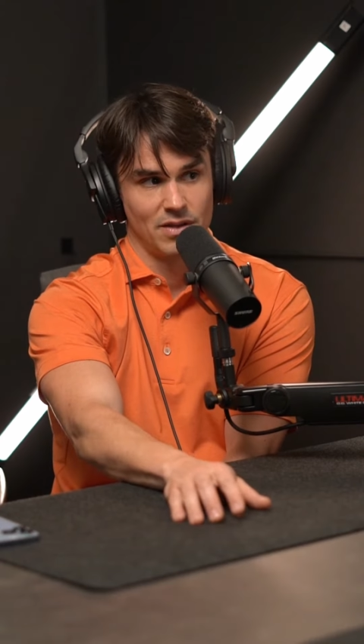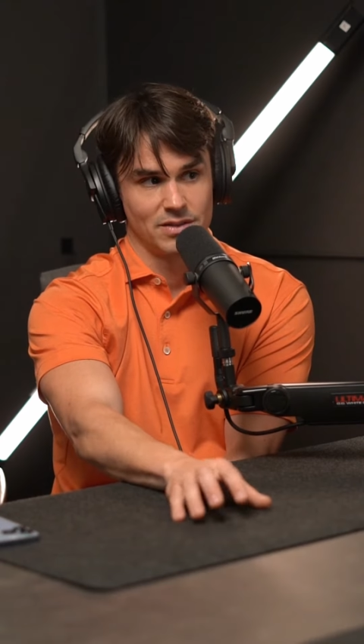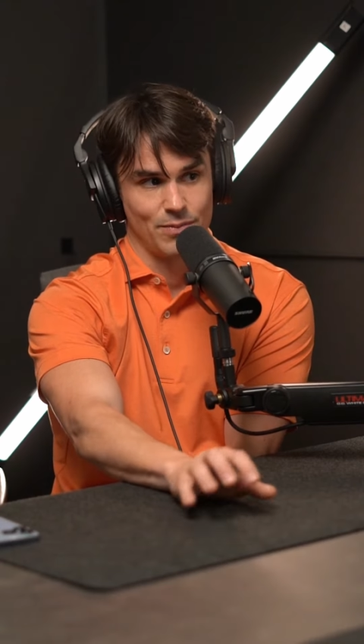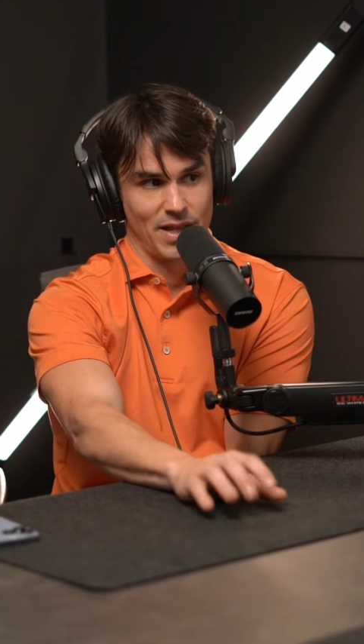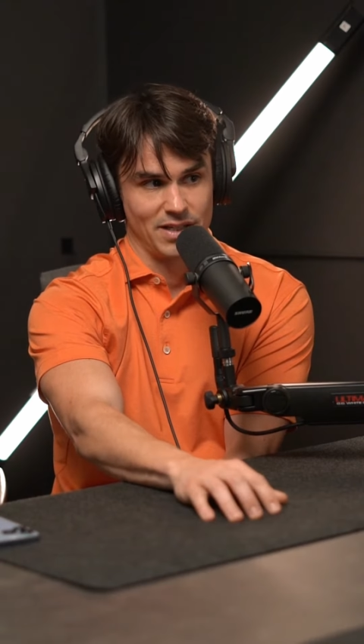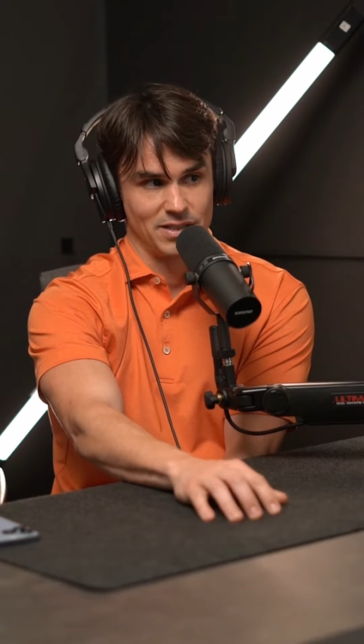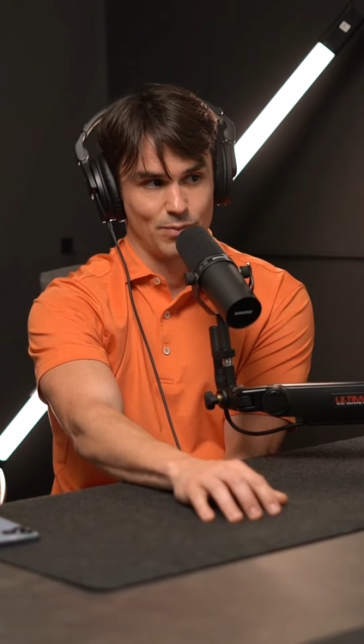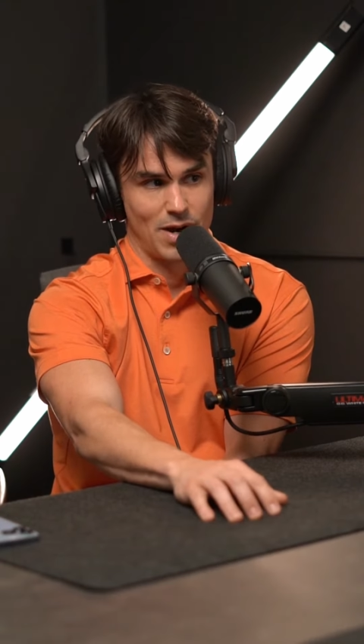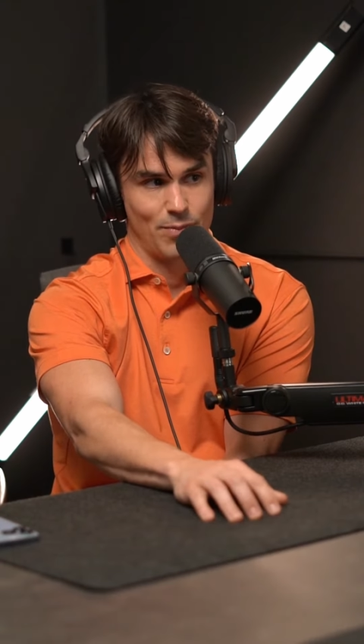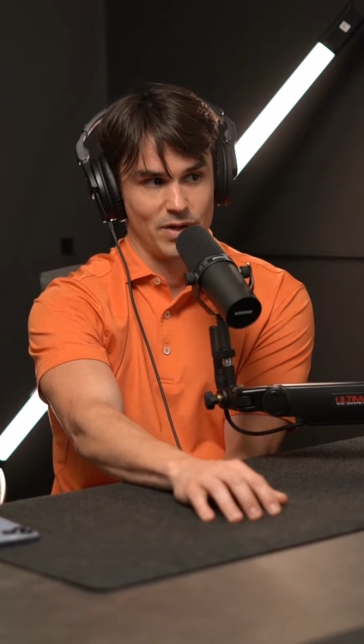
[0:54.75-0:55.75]
to manage the
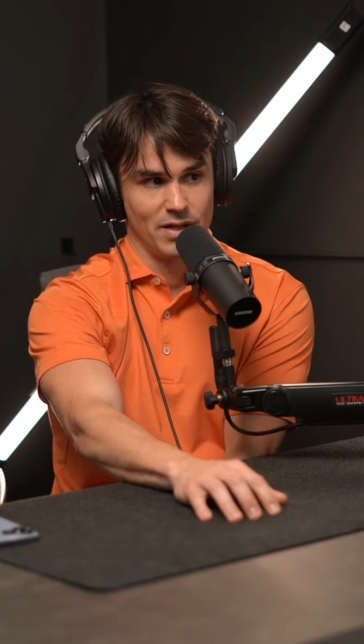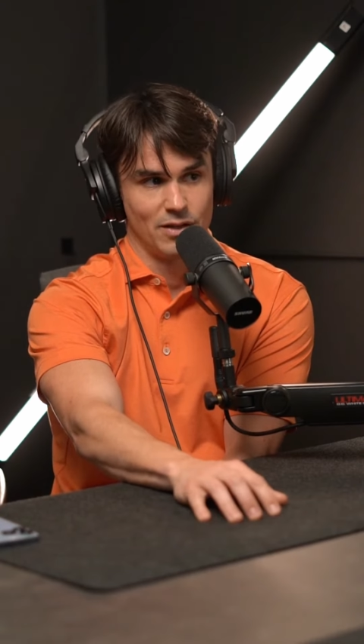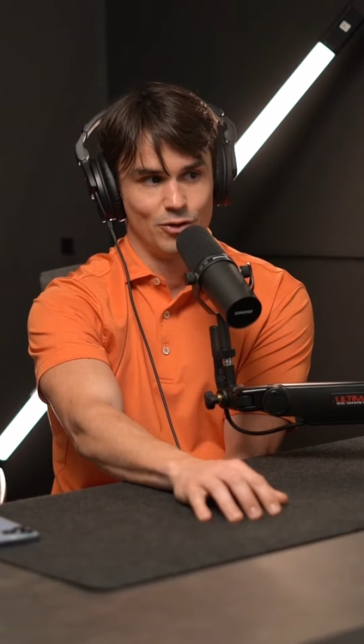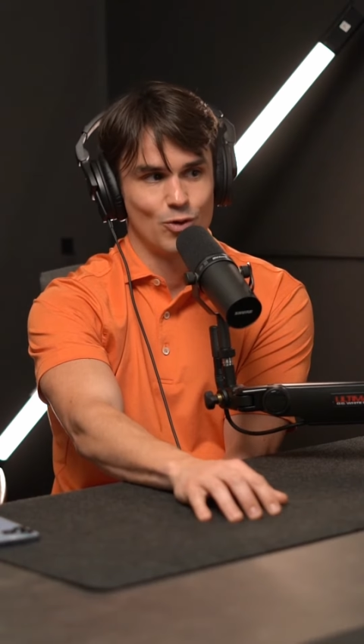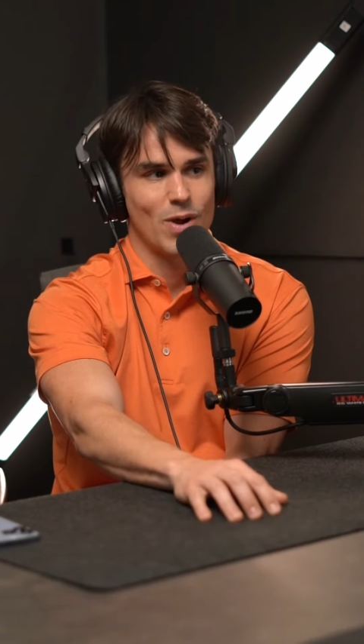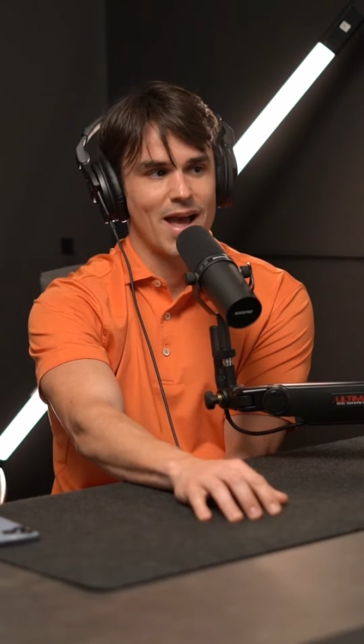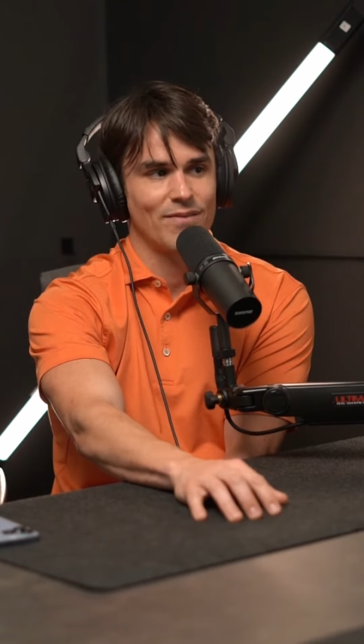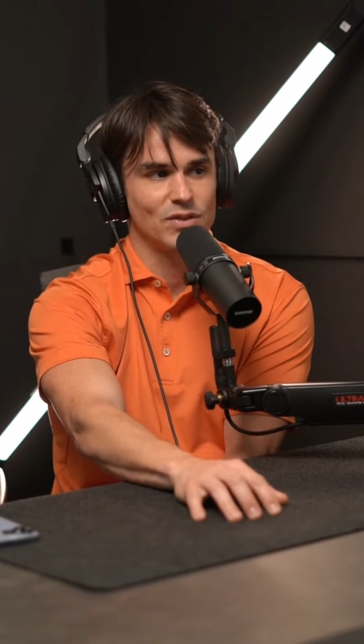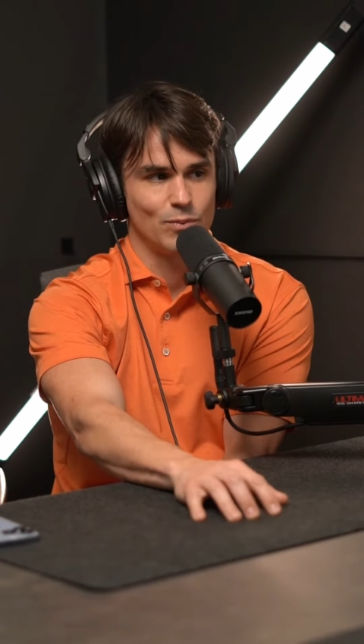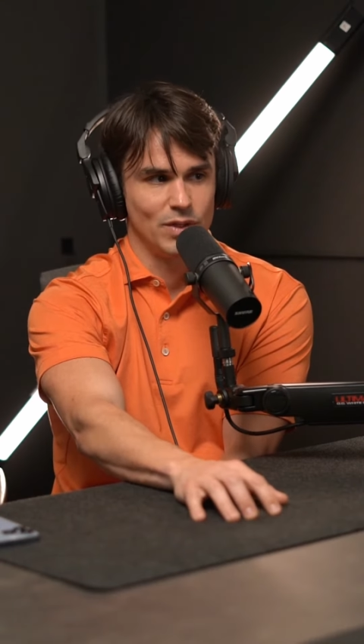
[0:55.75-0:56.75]
property. You don't
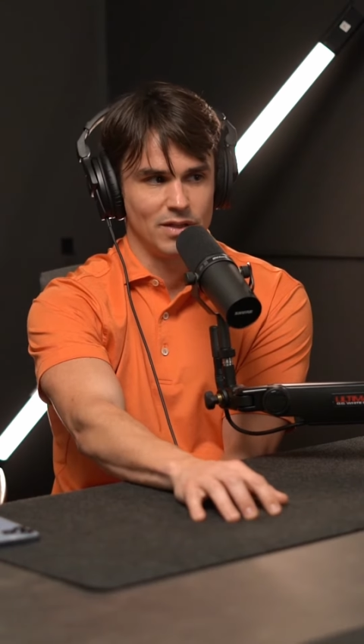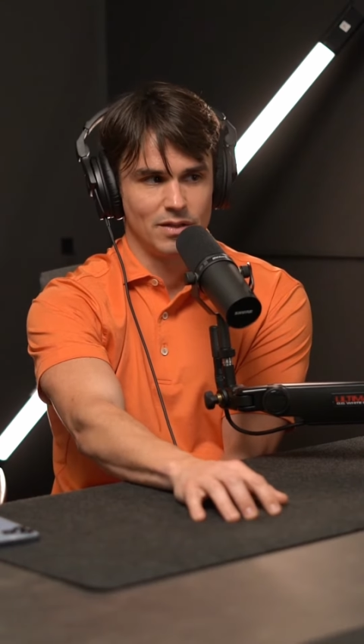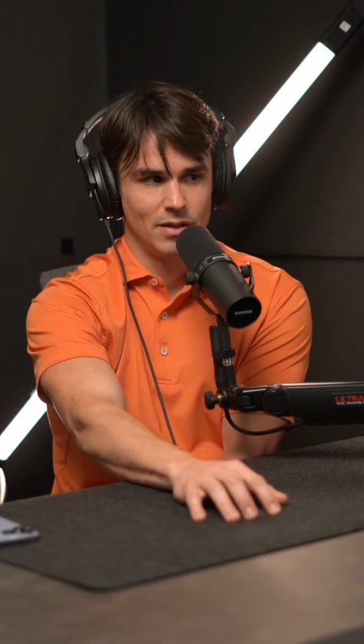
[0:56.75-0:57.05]
have to be